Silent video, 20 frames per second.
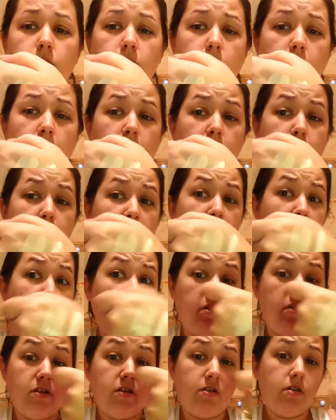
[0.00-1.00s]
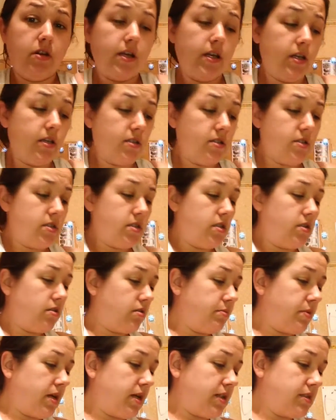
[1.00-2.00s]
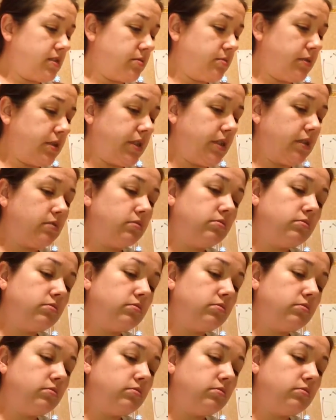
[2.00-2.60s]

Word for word: might be a good under eye concealer possibly.